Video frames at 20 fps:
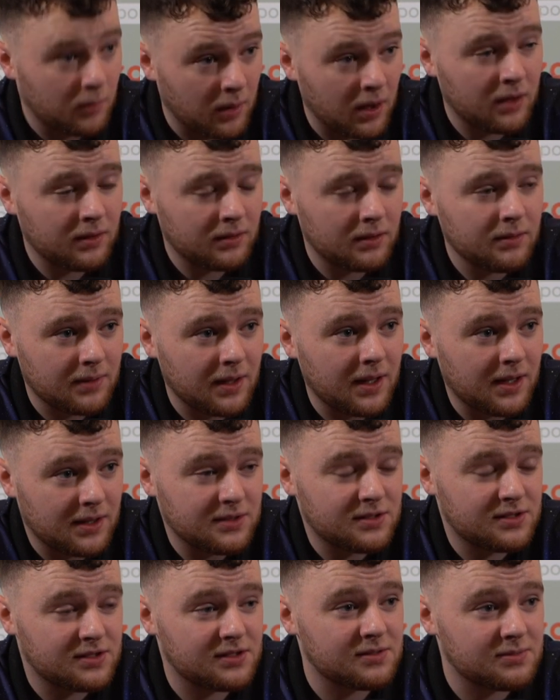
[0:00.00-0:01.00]
Well,
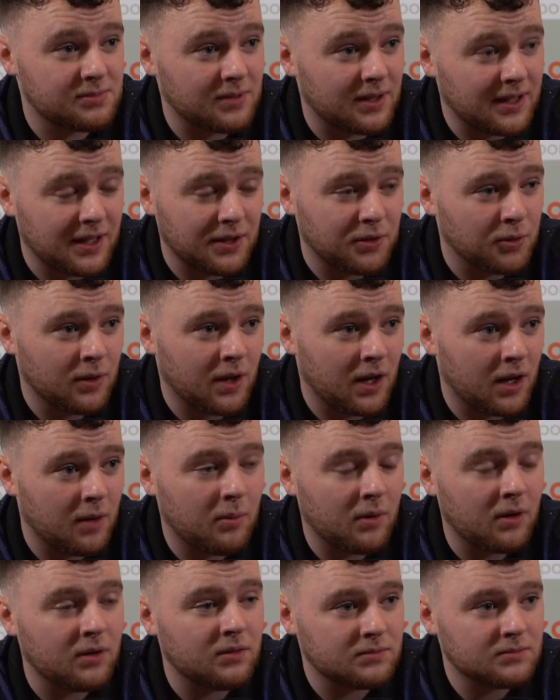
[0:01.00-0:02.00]
I didn't know that,
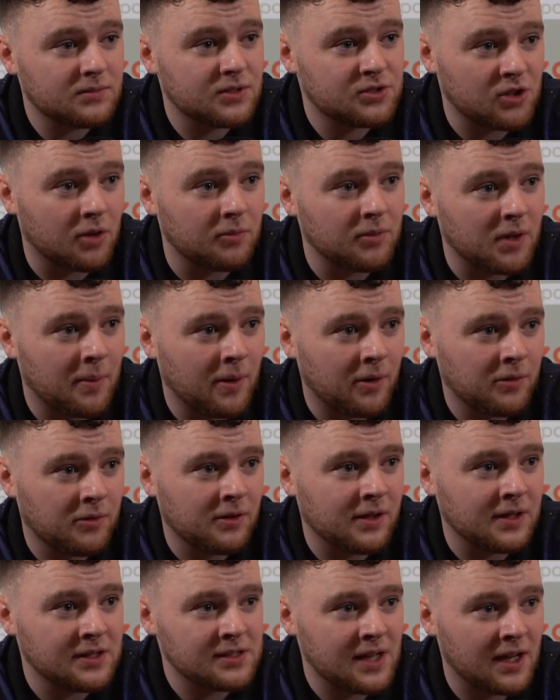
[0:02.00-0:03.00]
but there's something to build
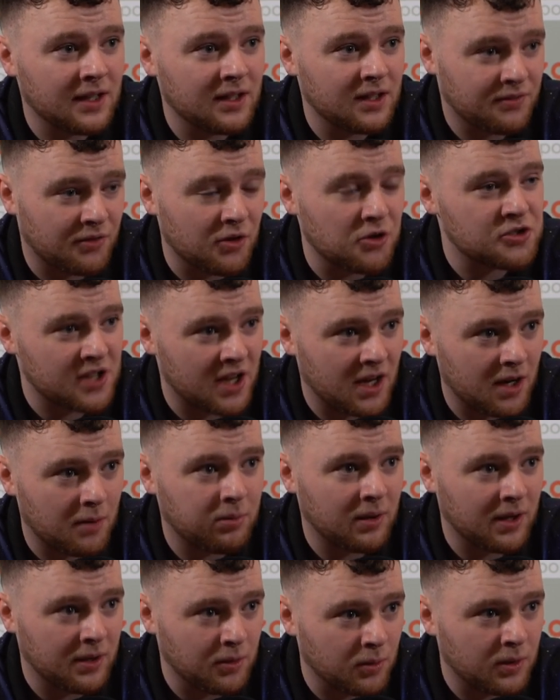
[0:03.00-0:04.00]
on exactly. The first set I
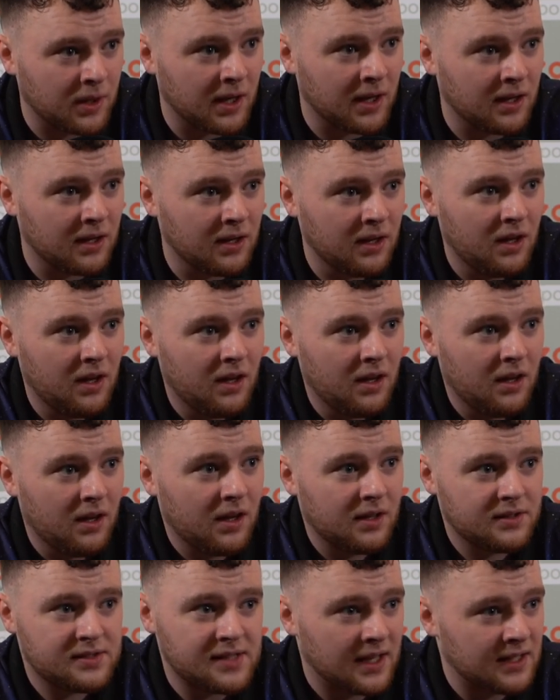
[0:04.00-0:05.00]
played okay,
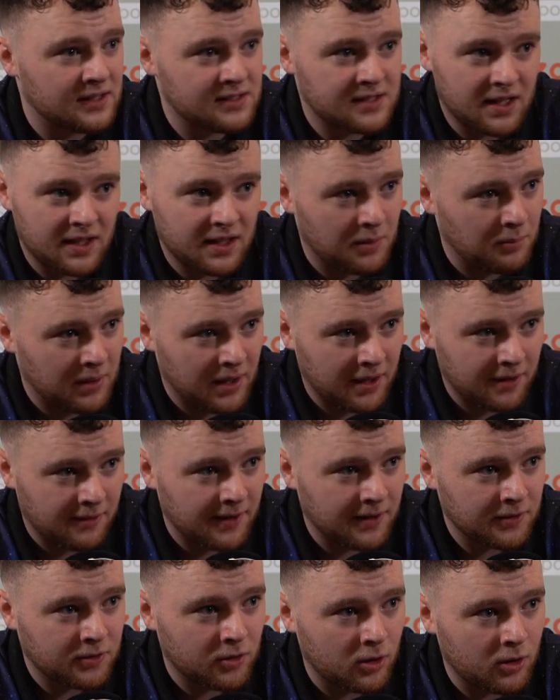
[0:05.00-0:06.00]
the second set I didn't play
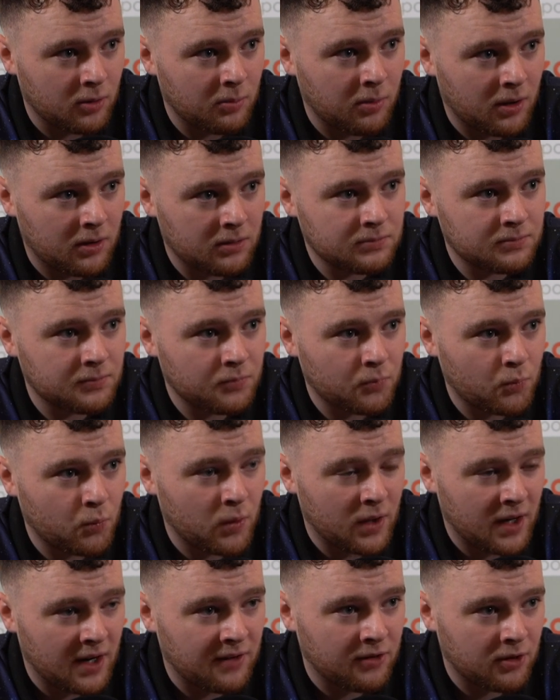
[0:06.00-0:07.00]
great at all, but
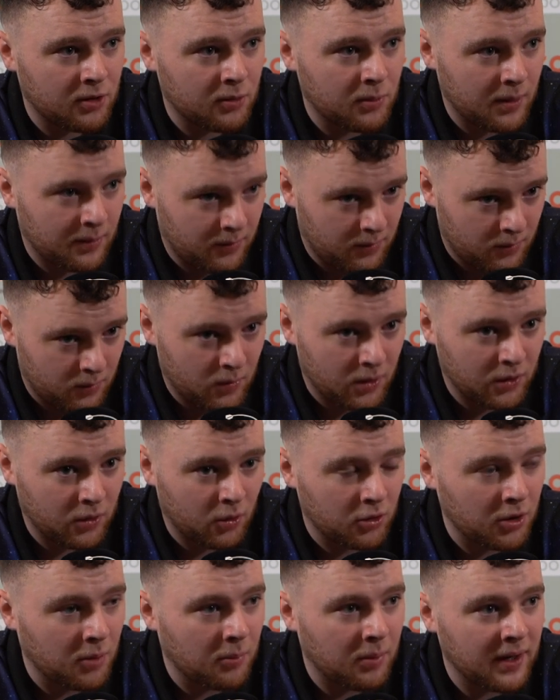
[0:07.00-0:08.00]
whenever we went
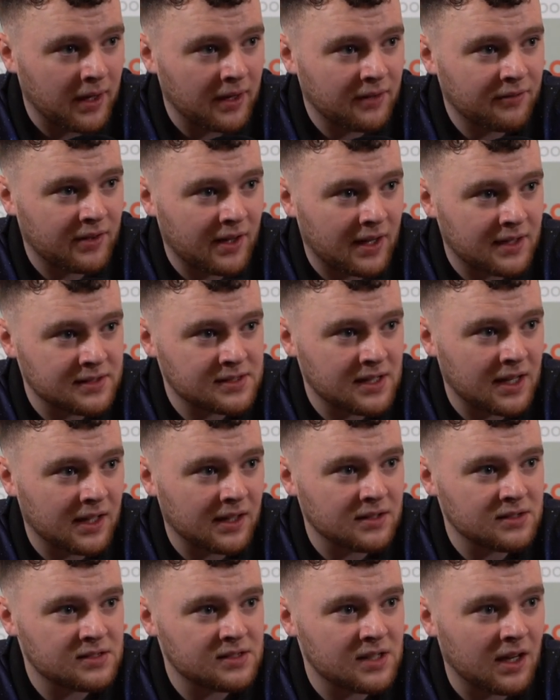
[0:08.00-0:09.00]
on the break for that
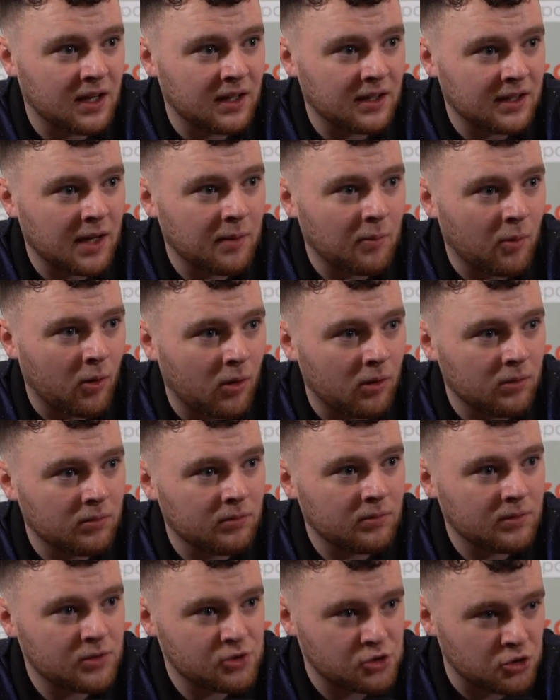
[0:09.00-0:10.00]
second set and came
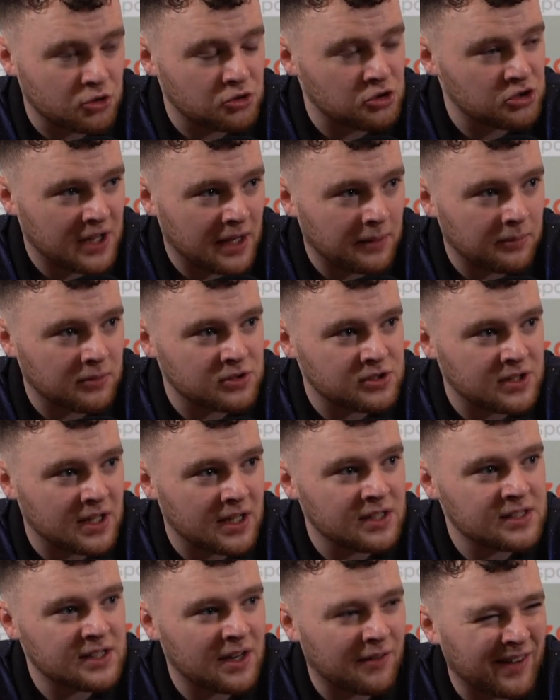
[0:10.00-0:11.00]
on, as soon as we stepped on the
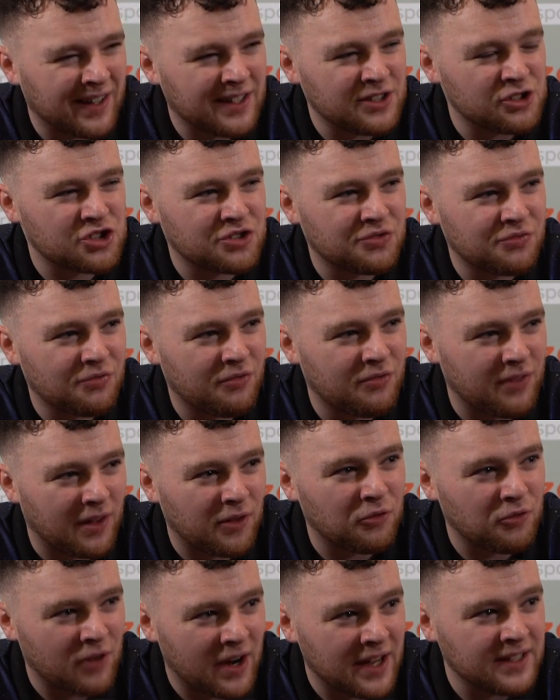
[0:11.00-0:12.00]
stage, everything just
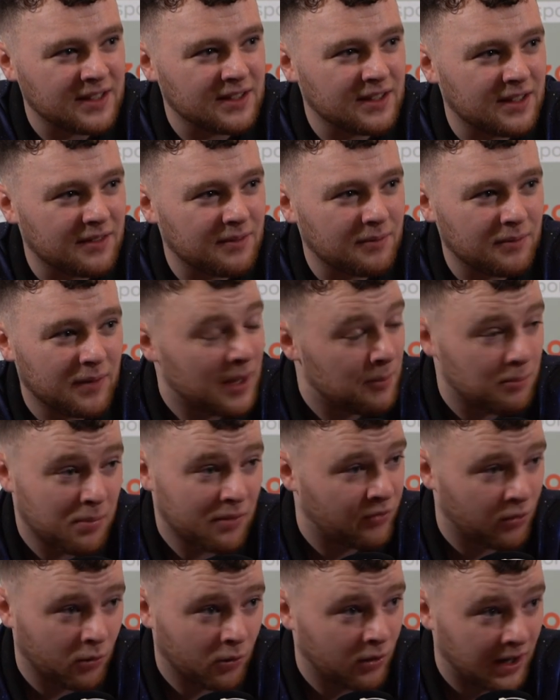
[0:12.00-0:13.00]
felt right. Mm. Even
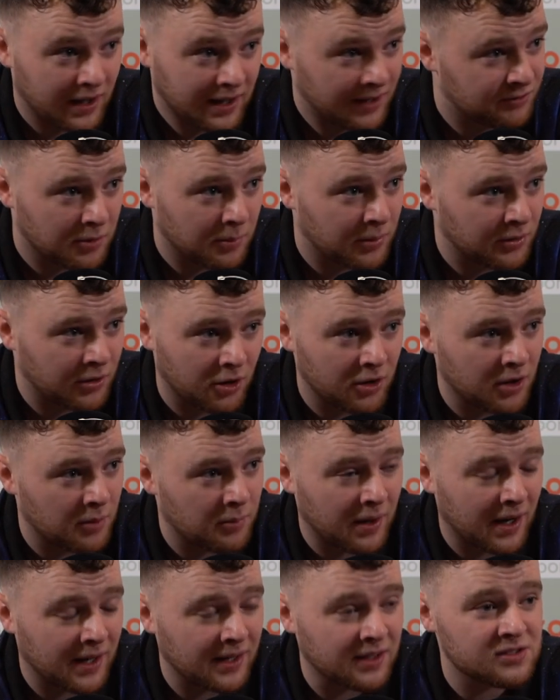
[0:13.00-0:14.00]
before I left up my dirt to
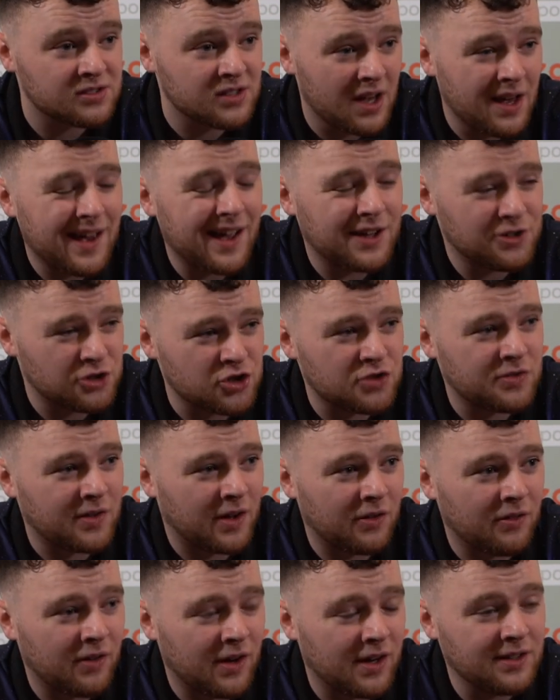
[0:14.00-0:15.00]
practice, it just
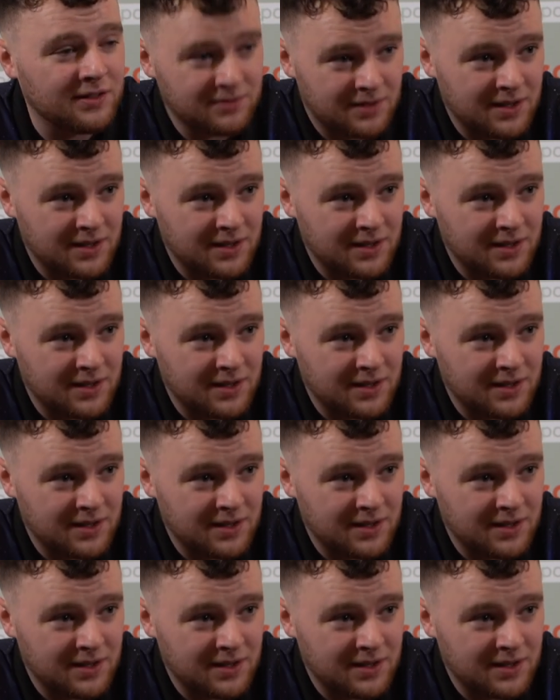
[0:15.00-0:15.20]
felt right.